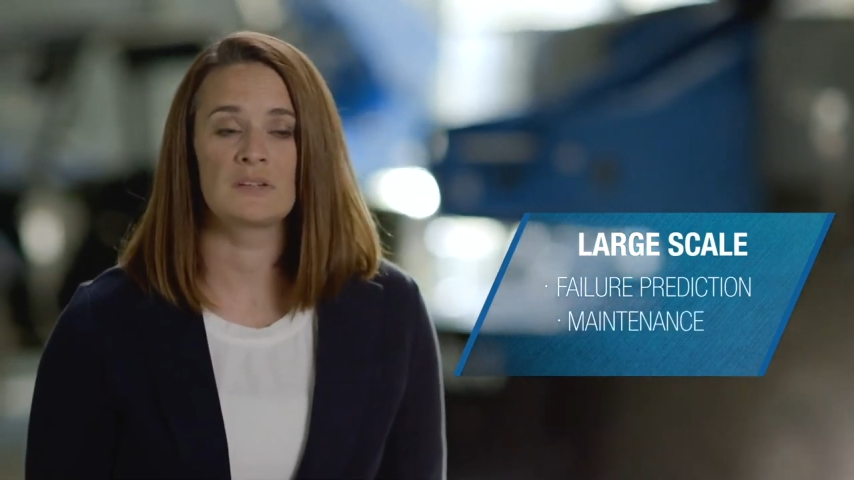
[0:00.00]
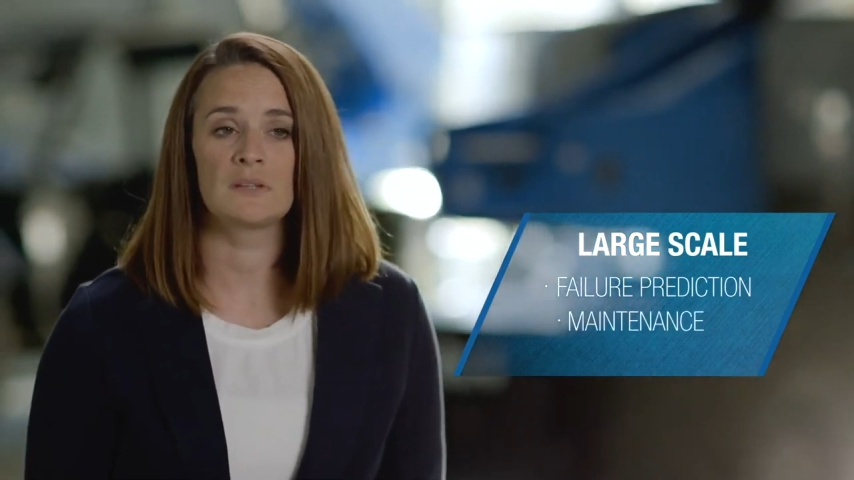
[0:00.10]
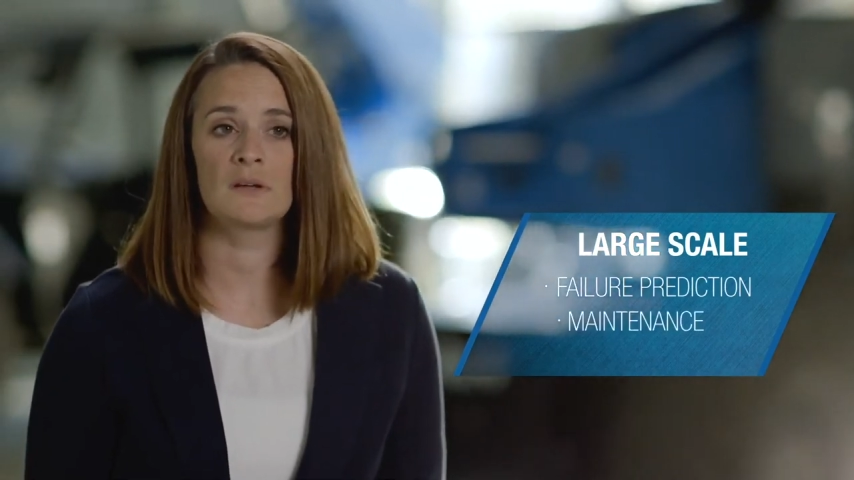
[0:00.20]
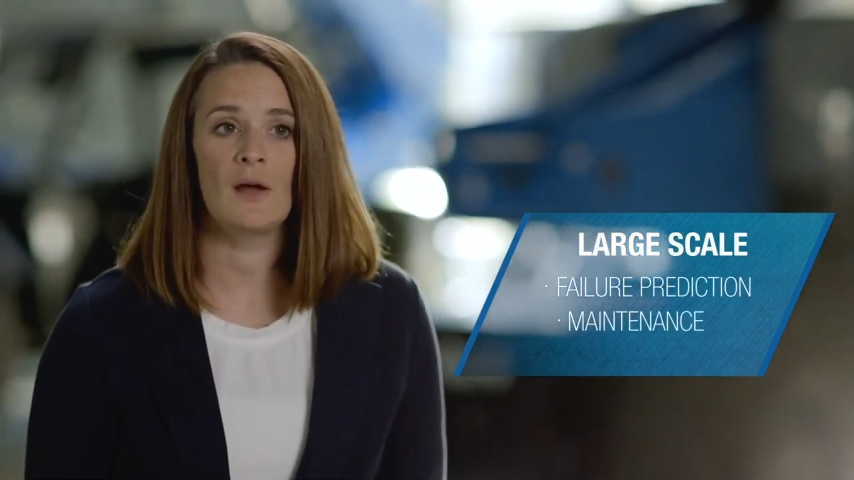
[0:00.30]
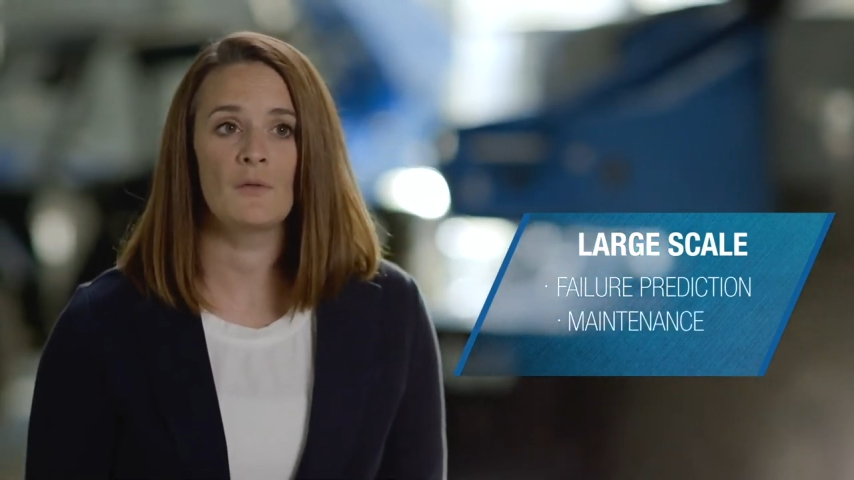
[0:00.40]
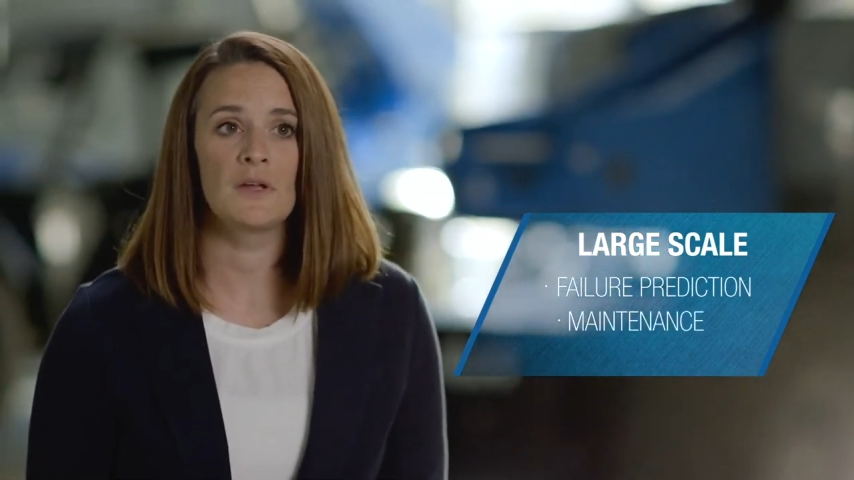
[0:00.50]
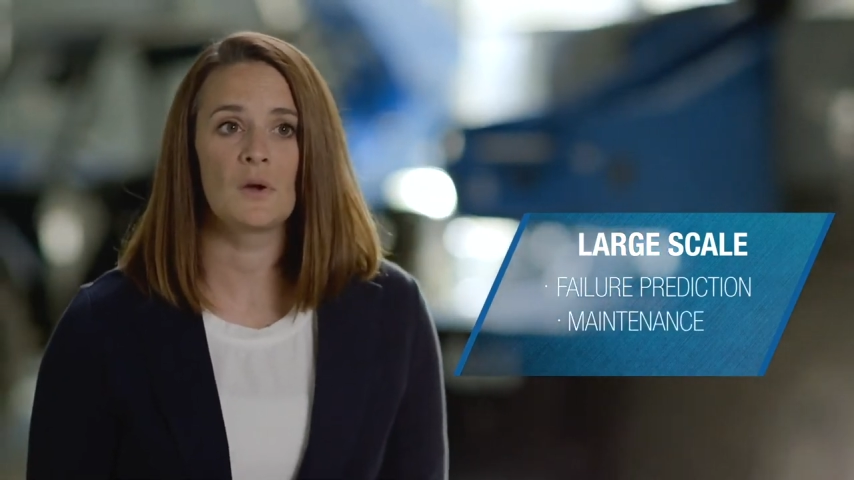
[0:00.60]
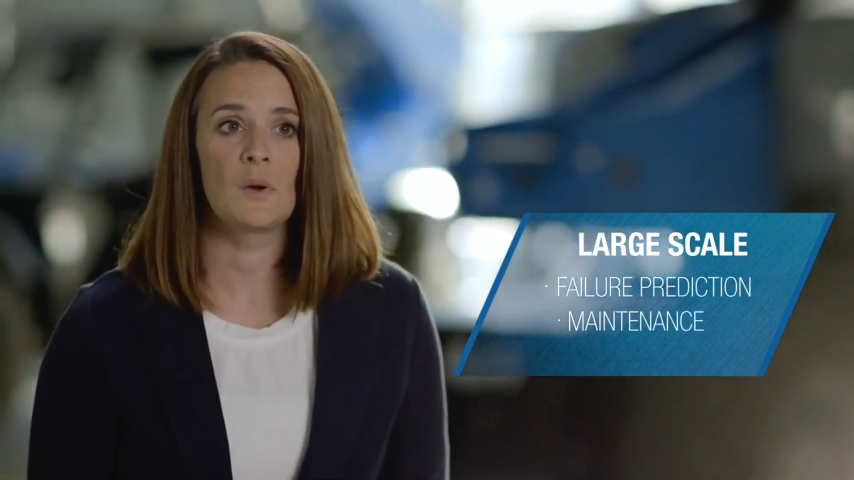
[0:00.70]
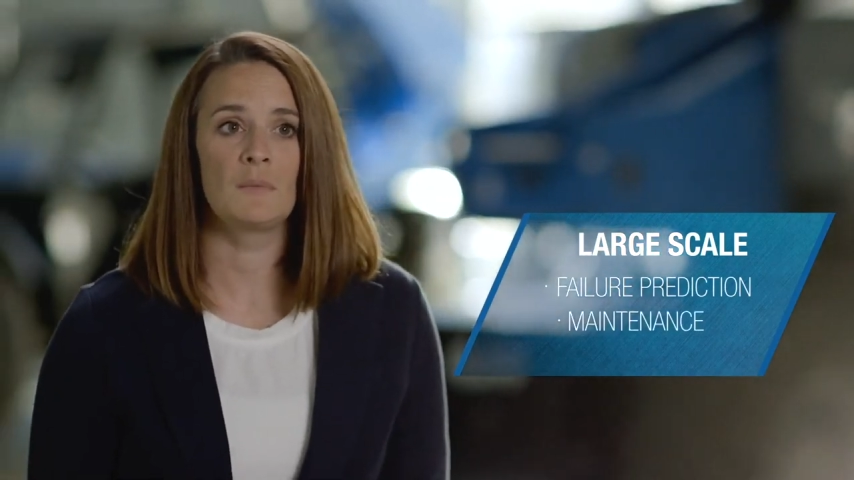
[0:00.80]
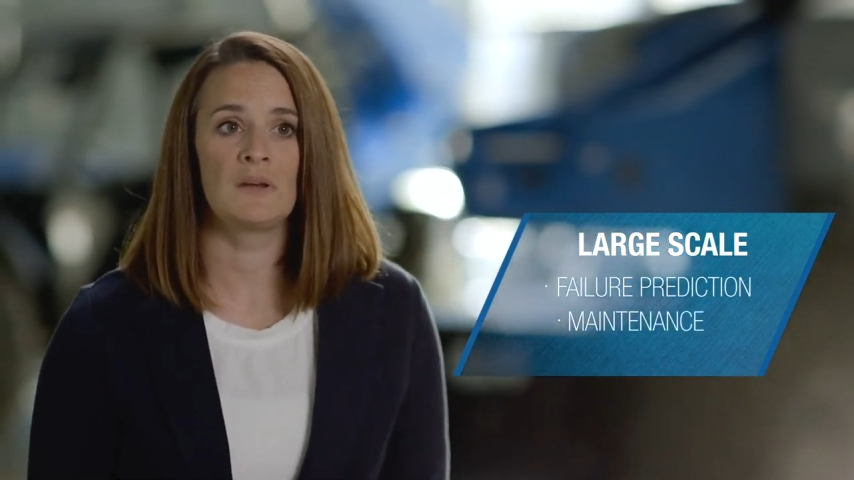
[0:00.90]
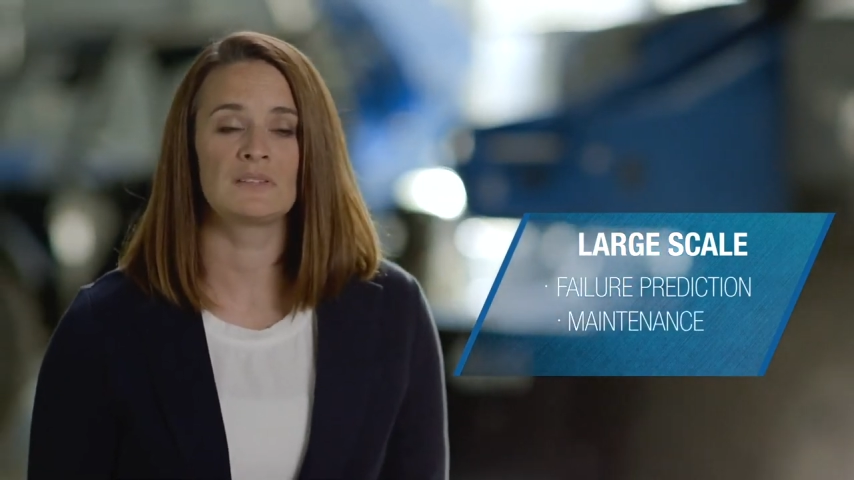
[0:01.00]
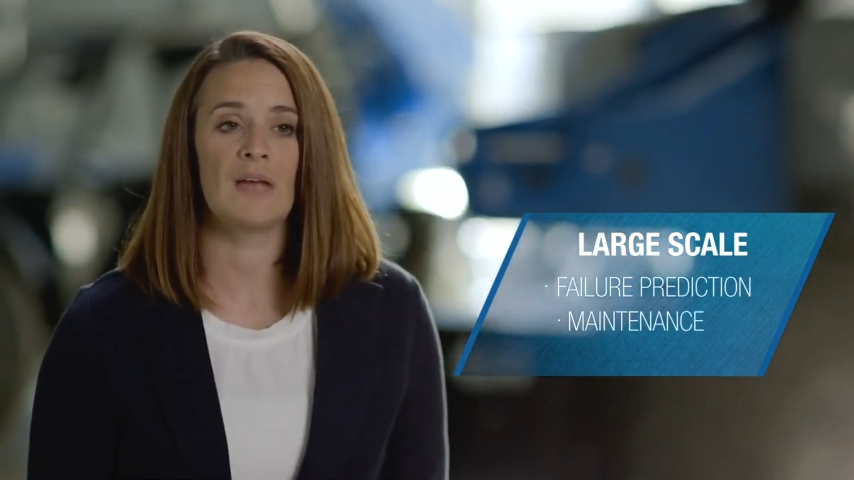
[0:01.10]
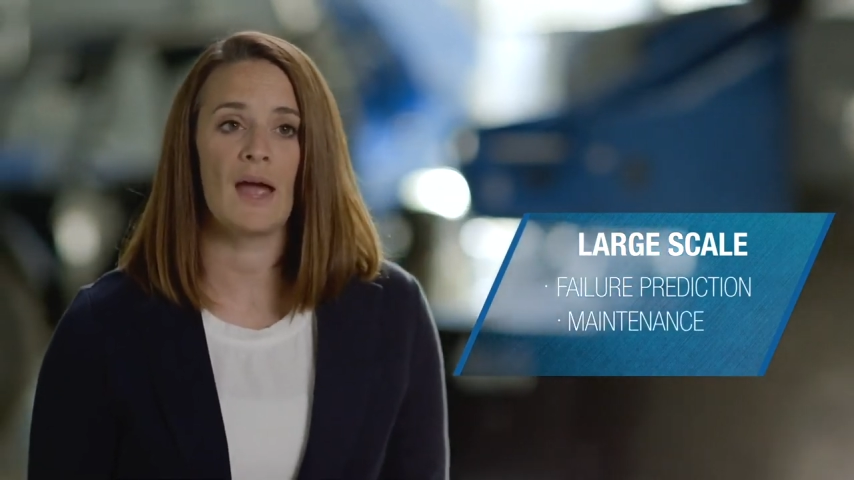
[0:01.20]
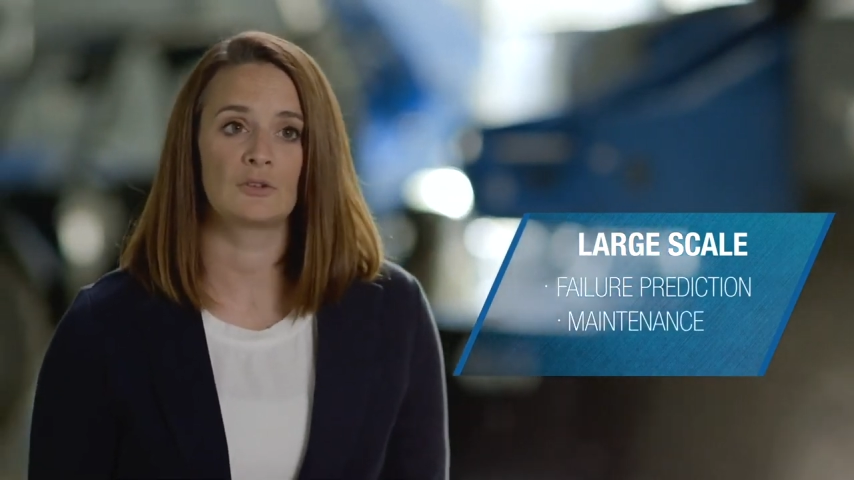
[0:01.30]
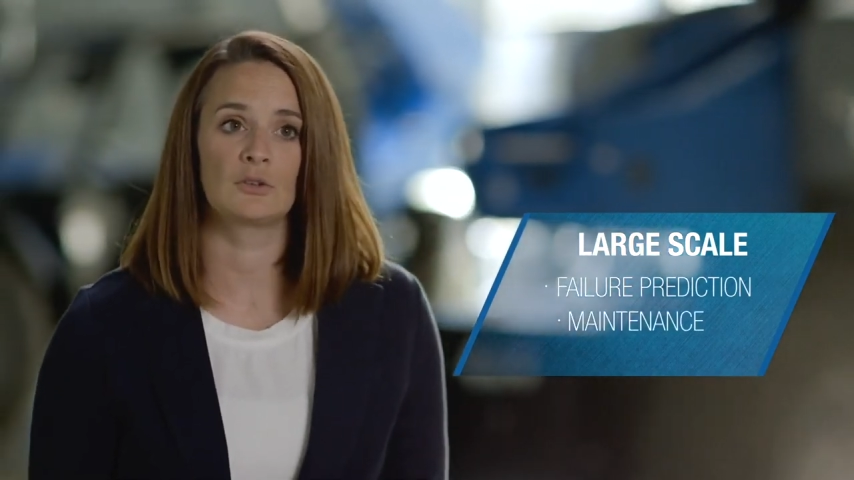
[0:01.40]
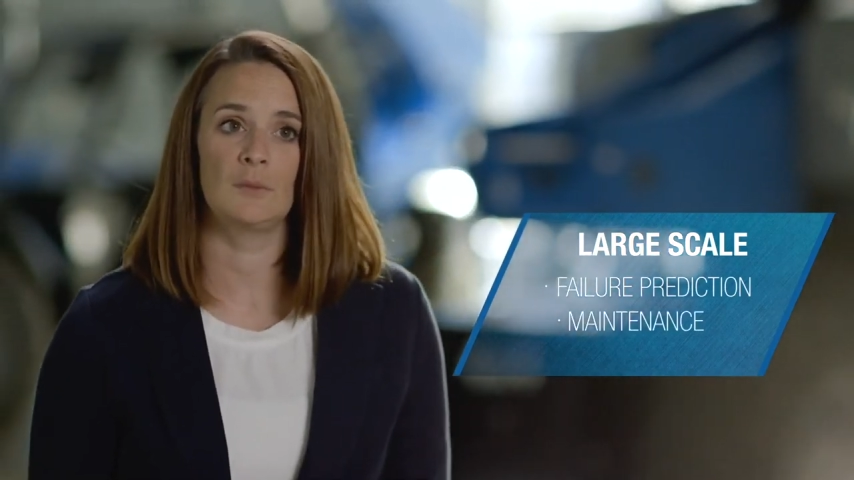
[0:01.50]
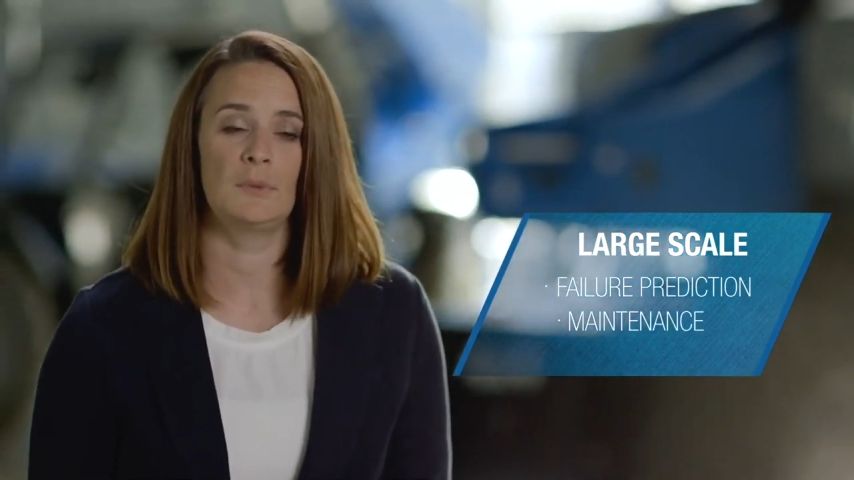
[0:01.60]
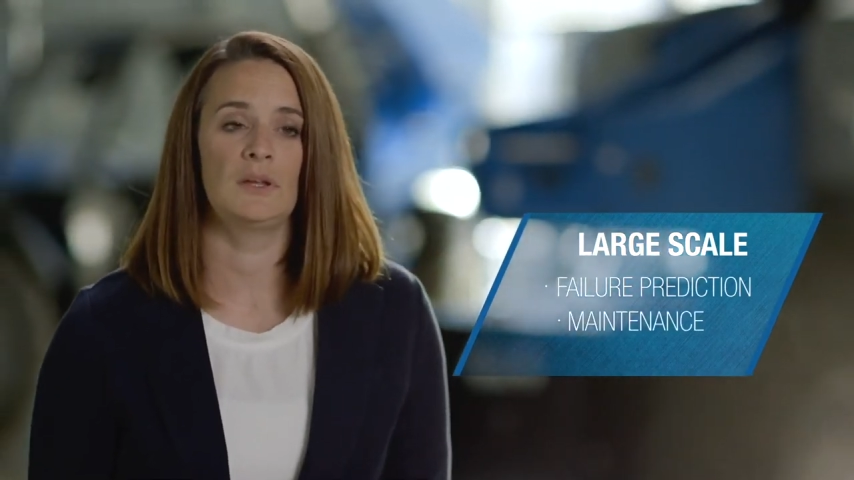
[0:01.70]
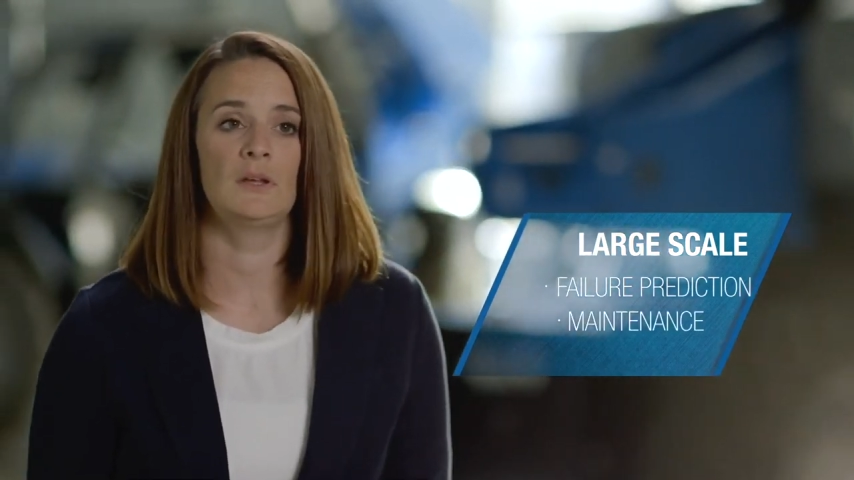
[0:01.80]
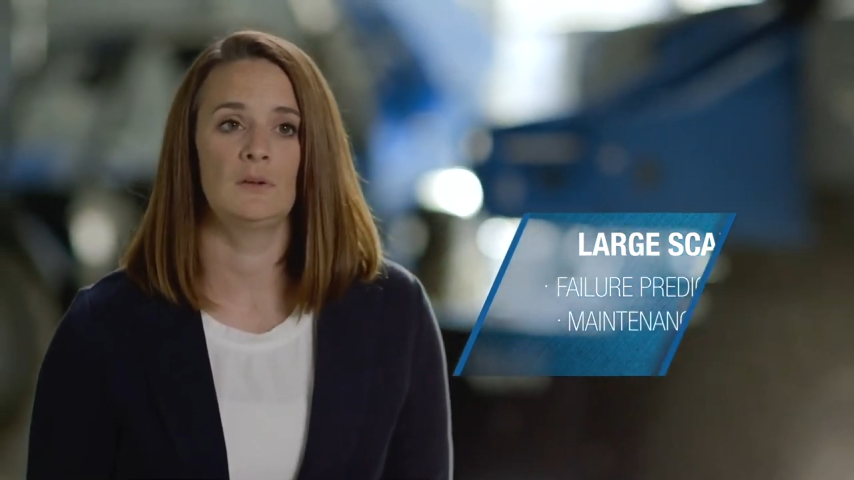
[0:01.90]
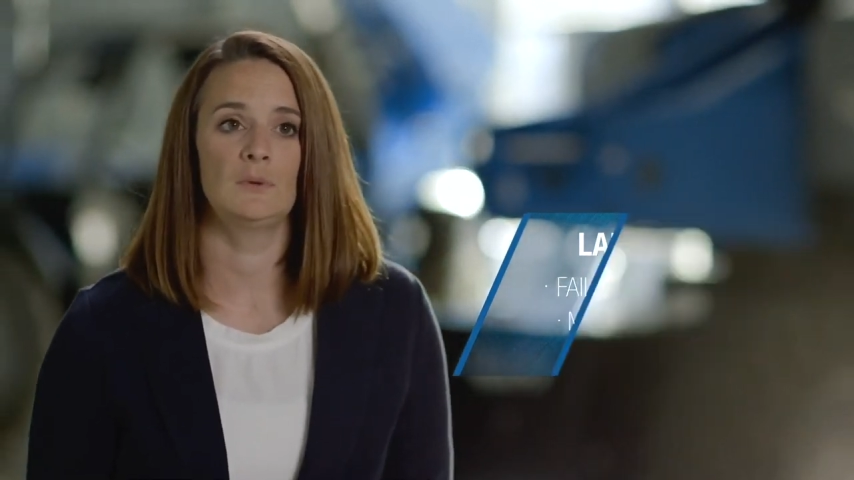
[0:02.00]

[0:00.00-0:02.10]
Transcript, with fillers: based on how the equipment is actually being